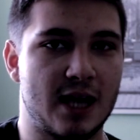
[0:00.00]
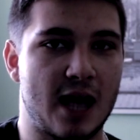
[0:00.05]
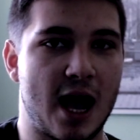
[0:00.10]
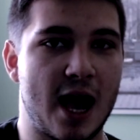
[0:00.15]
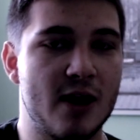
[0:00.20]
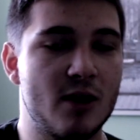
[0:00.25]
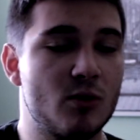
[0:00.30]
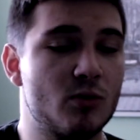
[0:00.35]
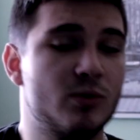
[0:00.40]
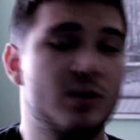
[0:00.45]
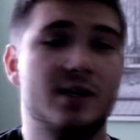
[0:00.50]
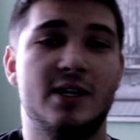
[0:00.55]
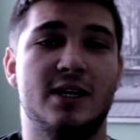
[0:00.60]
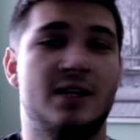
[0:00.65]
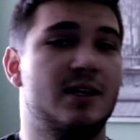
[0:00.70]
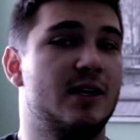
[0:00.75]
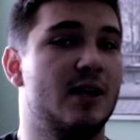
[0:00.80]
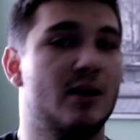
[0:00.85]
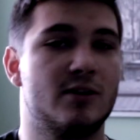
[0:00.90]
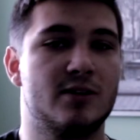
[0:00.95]
I don't really
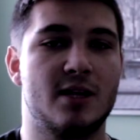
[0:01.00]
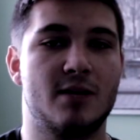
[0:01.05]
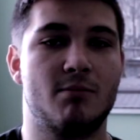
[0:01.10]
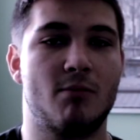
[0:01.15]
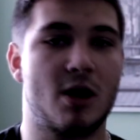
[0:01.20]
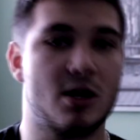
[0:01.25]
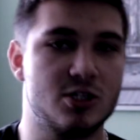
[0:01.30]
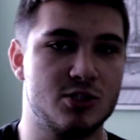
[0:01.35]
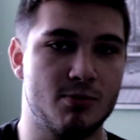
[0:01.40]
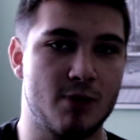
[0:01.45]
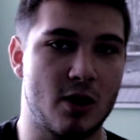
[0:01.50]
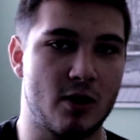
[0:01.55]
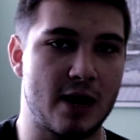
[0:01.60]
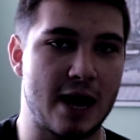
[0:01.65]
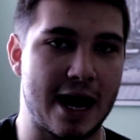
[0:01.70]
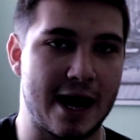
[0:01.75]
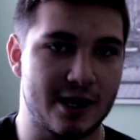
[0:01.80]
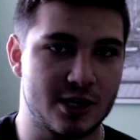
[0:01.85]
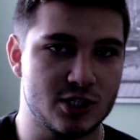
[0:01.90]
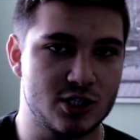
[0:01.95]
care that much about
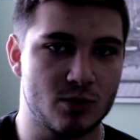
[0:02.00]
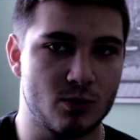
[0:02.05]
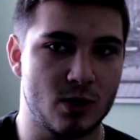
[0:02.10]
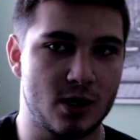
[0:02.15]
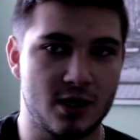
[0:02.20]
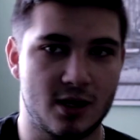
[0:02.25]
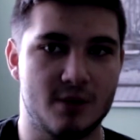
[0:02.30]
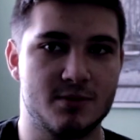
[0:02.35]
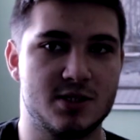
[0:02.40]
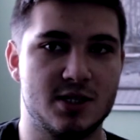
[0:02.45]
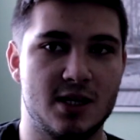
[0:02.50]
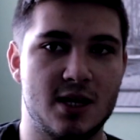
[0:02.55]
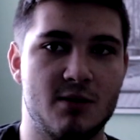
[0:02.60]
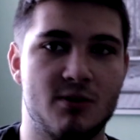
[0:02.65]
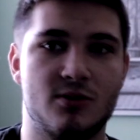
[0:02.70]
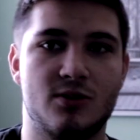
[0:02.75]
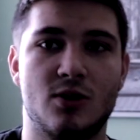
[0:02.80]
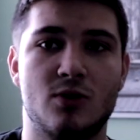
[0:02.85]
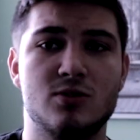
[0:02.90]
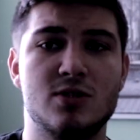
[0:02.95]
action when it comes to Game
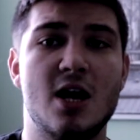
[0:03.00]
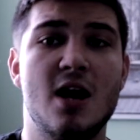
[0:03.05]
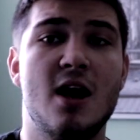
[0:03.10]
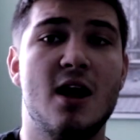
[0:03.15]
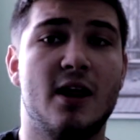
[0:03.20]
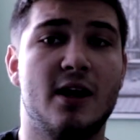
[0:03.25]
of Thrones.